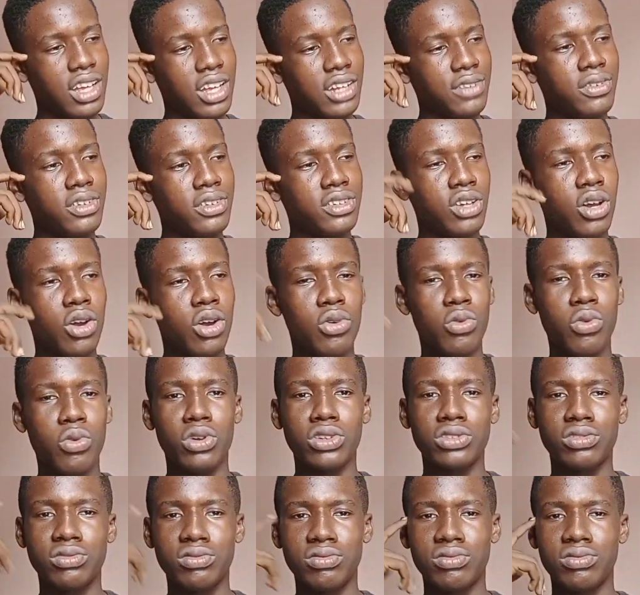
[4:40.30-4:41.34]
feels awkward.
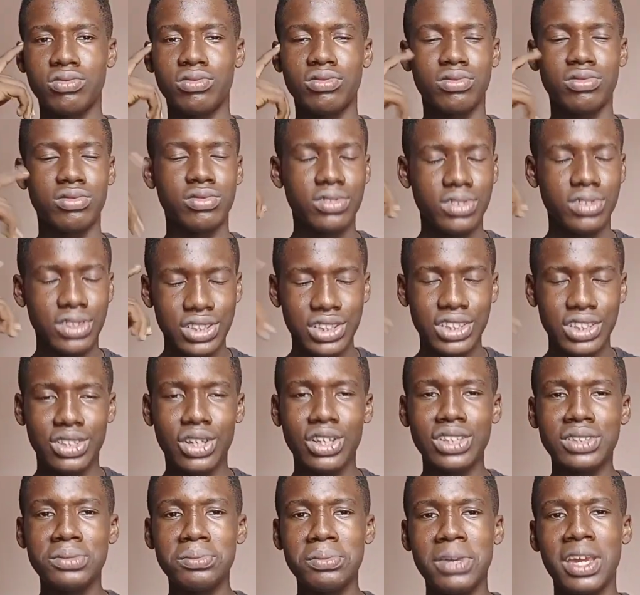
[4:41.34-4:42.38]
It
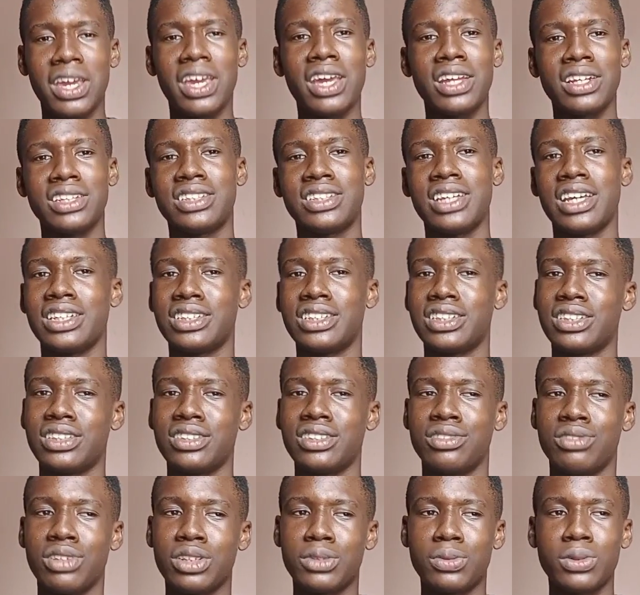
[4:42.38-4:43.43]
doesn't make any sense.
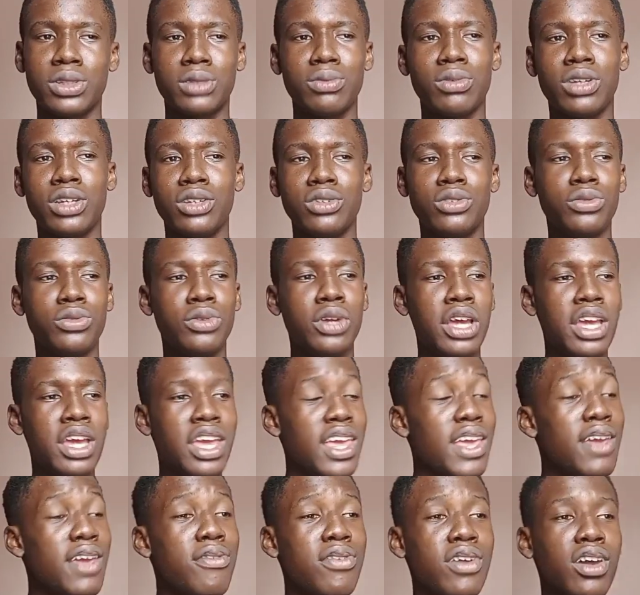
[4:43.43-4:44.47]
Irresponsibility.
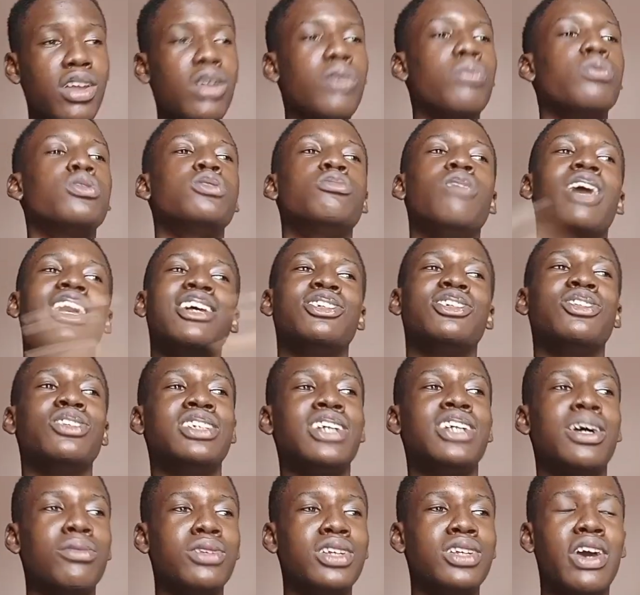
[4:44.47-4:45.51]
If you're not put by
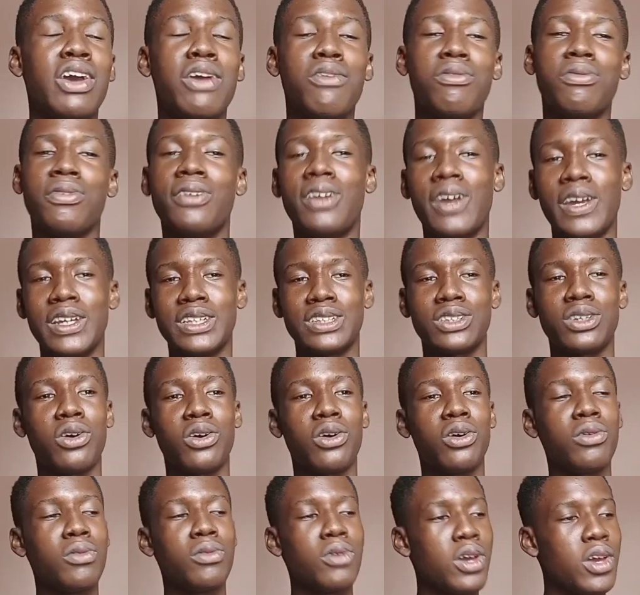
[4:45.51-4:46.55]
social media influence
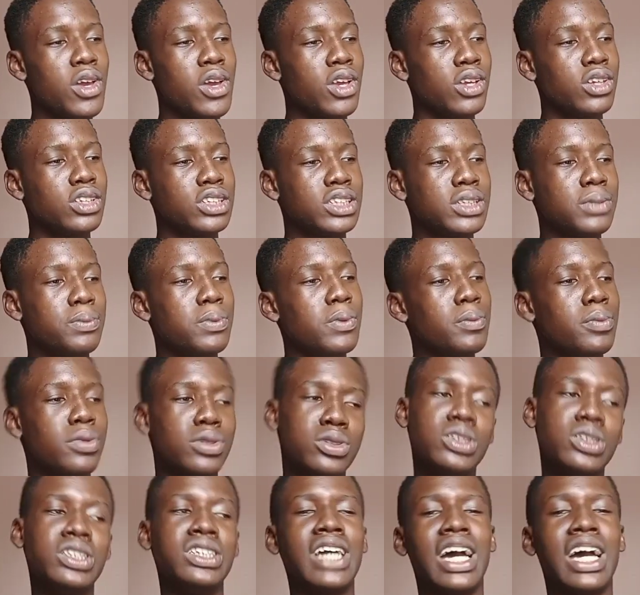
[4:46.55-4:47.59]
or you see people
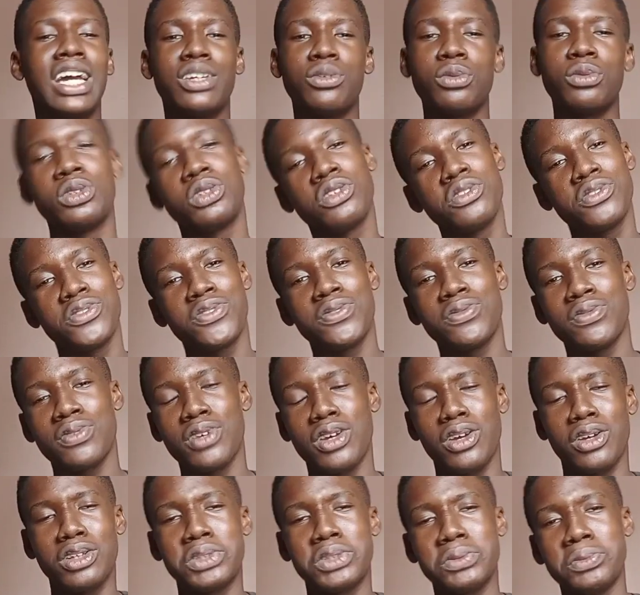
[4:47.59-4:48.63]
doing that, you want
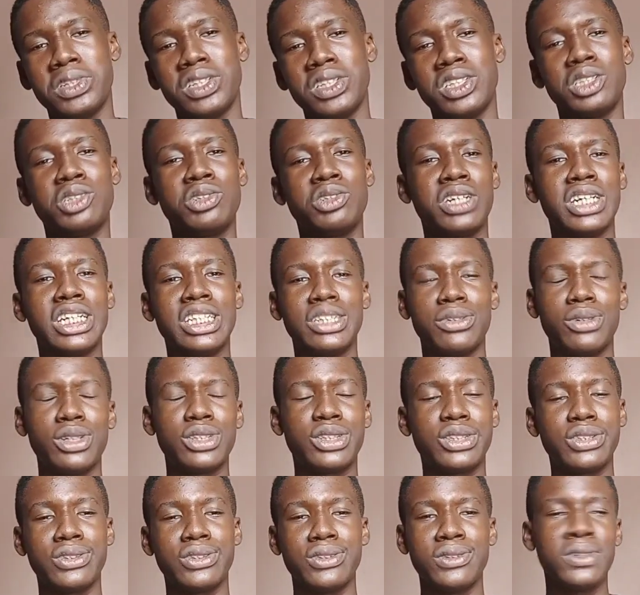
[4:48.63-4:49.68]
to be in the trend.
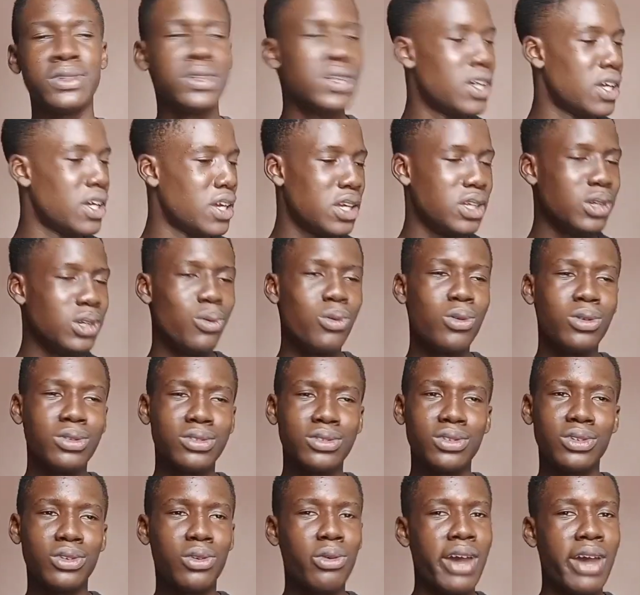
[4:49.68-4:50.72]
You won't
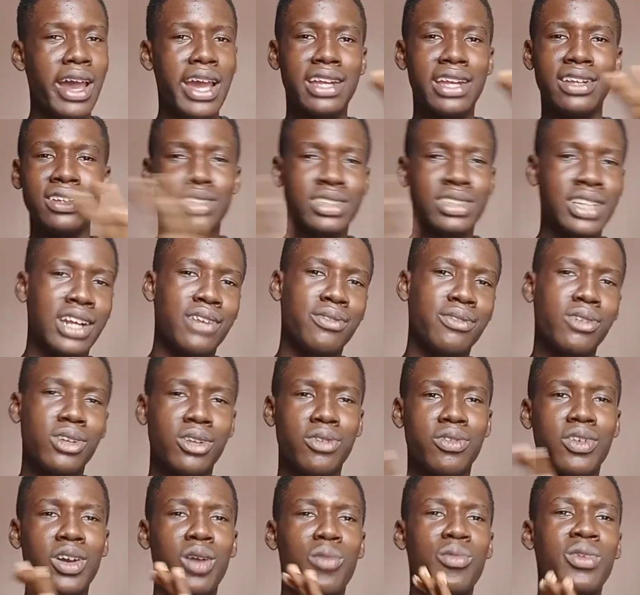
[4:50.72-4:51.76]
go ahead stand in front
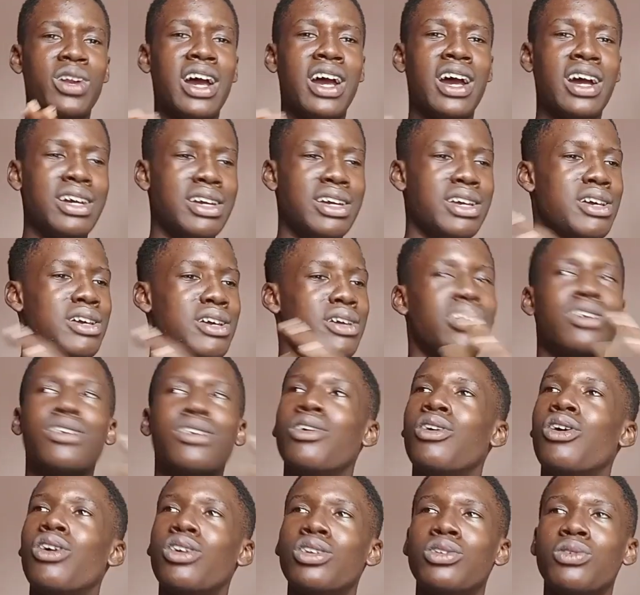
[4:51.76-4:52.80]
of camera
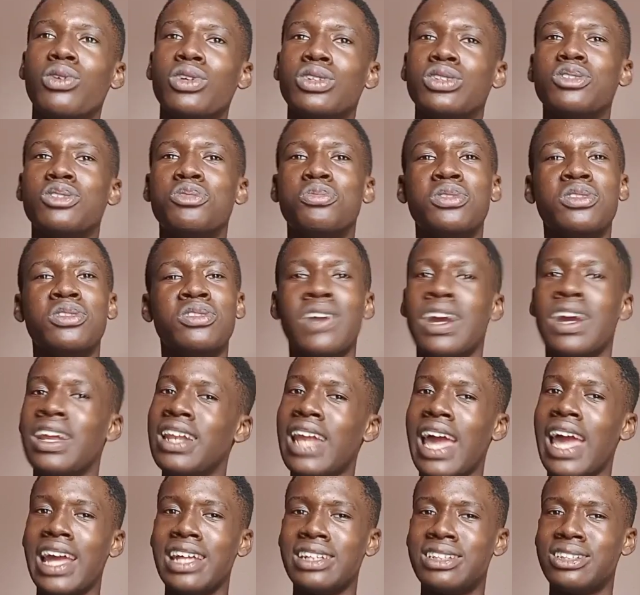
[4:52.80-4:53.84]
on one super red
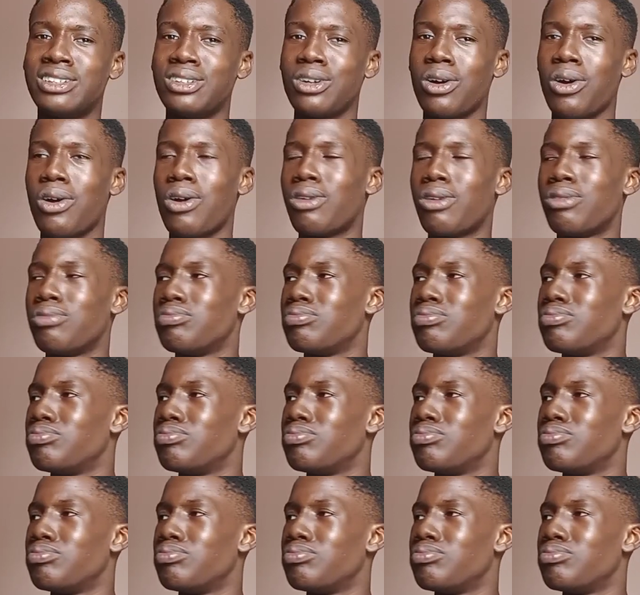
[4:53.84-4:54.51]
lights or